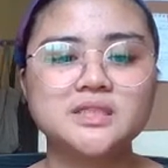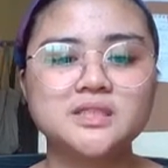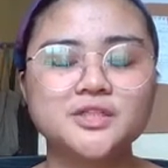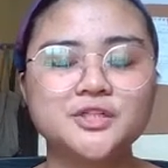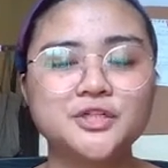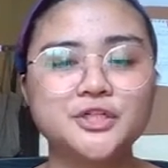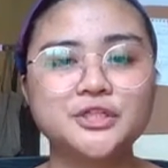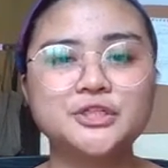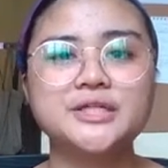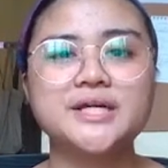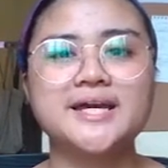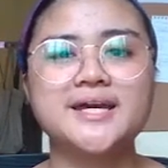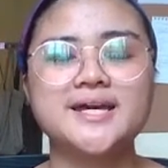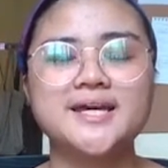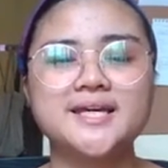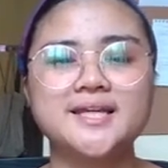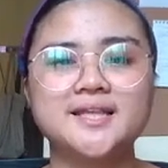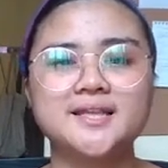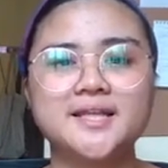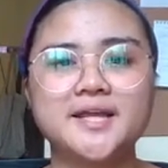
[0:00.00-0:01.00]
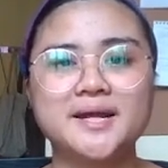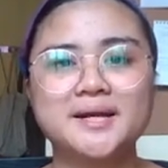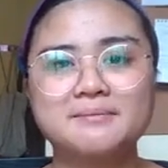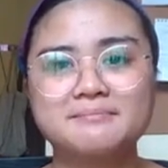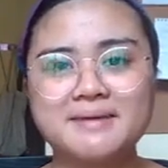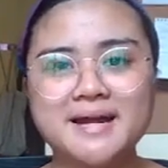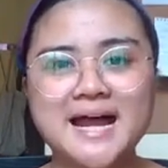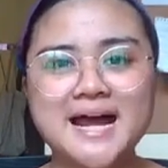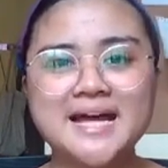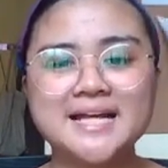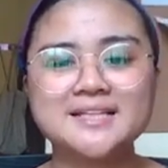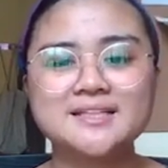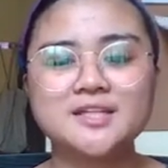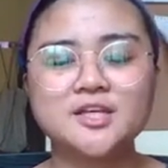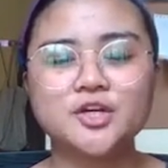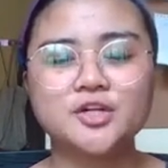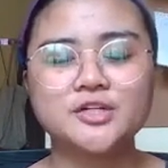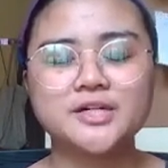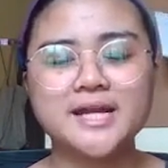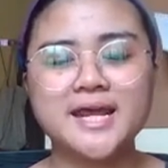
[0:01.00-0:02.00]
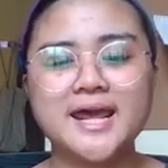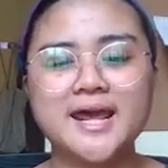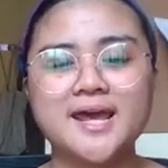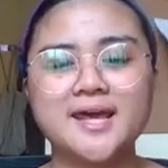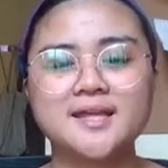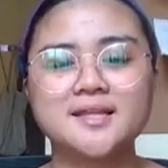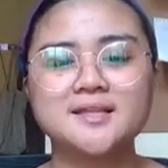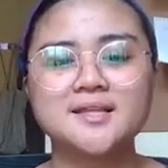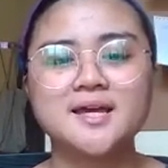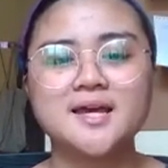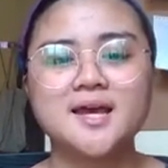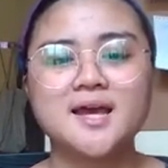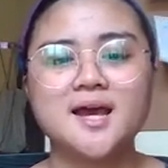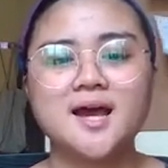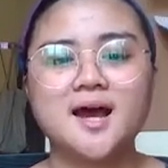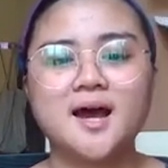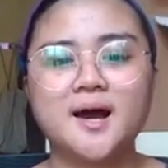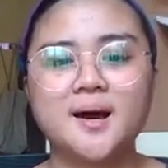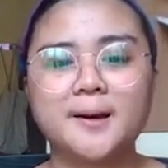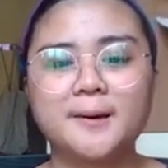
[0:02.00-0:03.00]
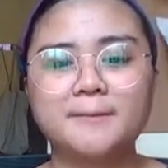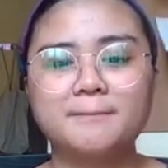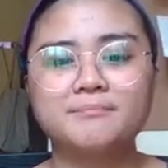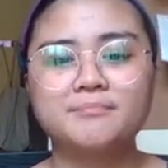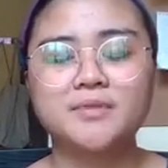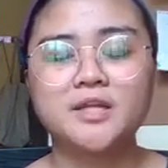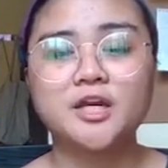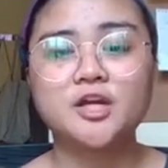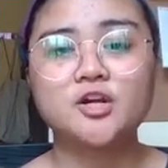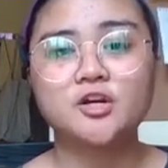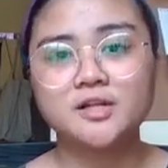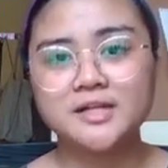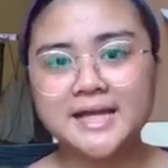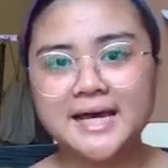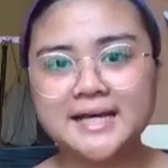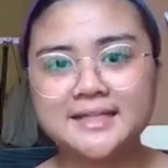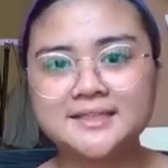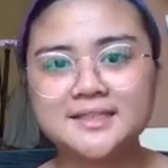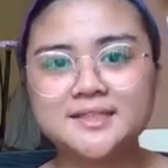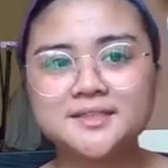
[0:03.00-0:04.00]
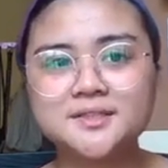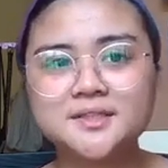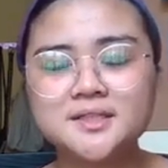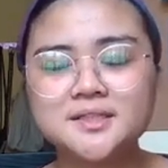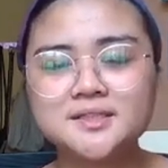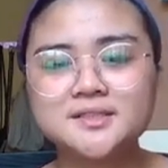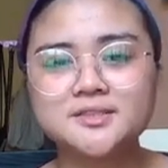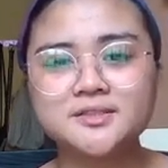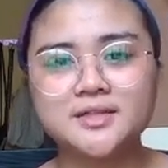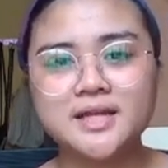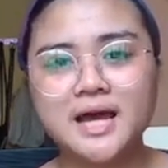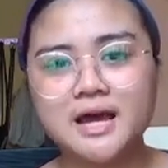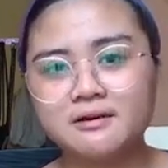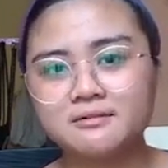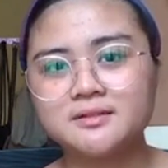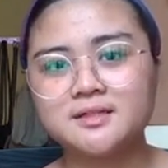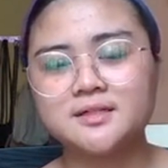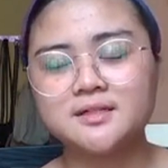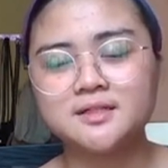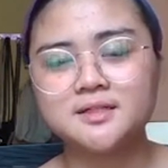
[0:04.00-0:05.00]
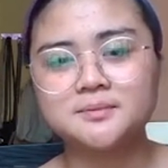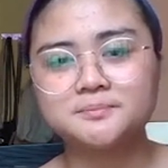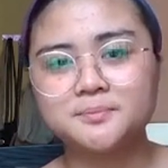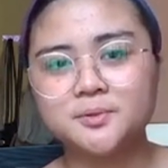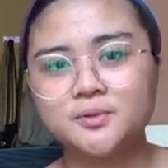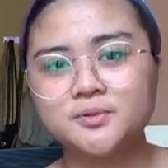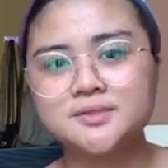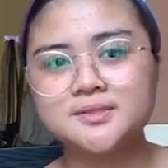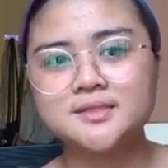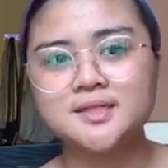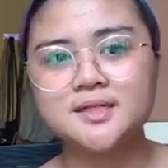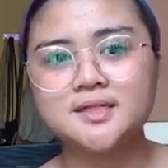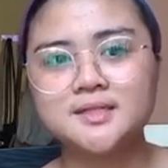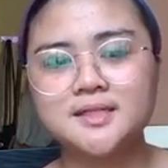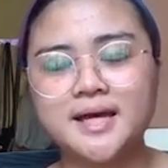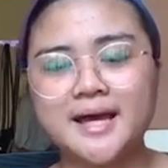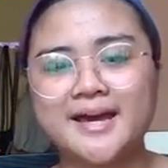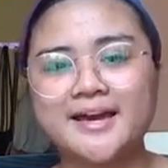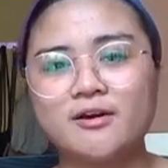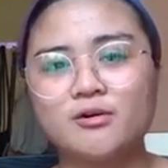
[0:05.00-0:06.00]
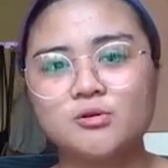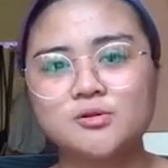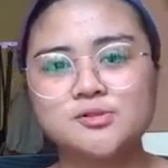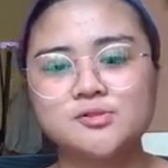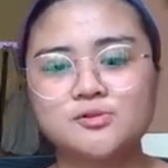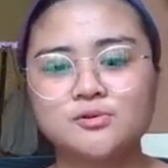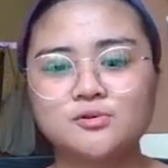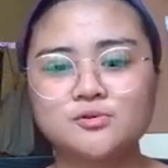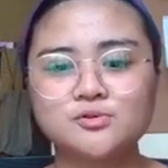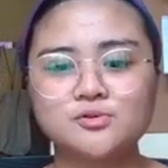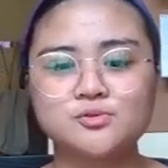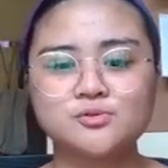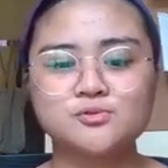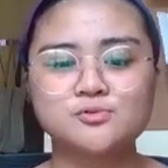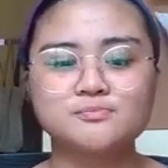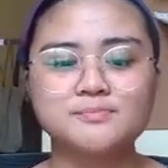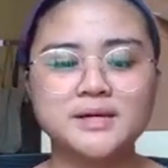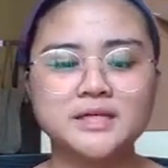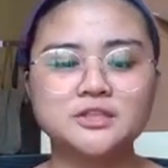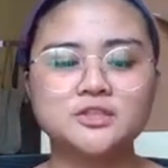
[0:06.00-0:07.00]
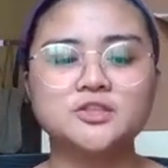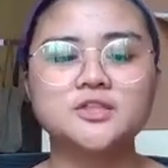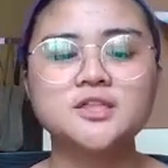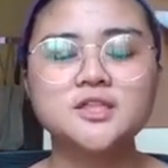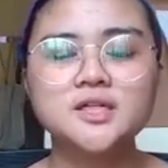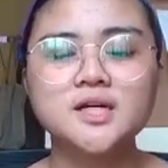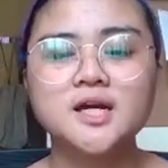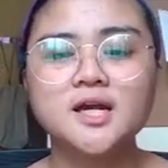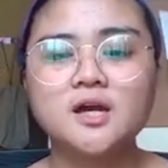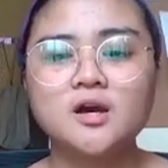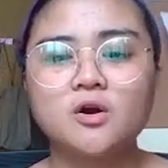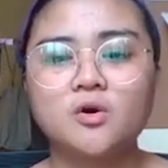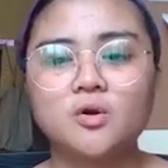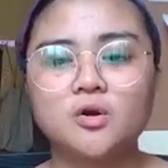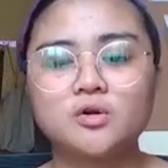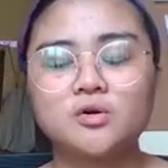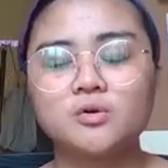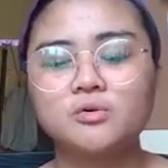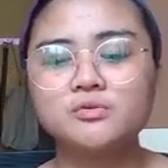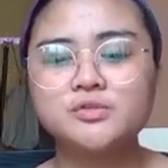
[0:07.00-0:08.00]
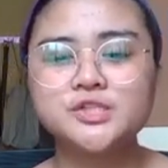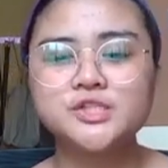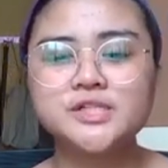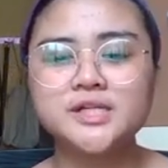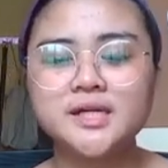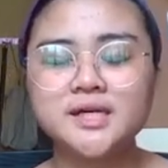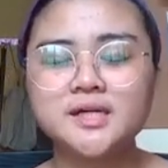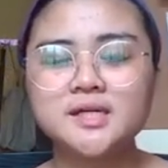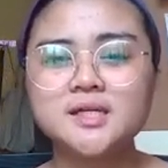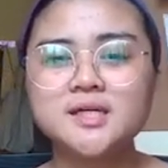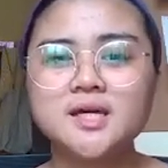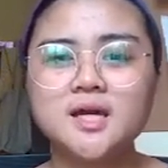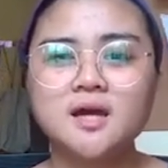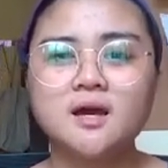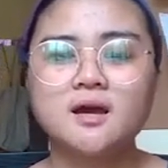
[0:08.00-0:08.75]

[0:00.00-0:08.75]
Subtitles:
curate their brand, curate their collaterals on how they're gonna post it. I also do mentor or coaching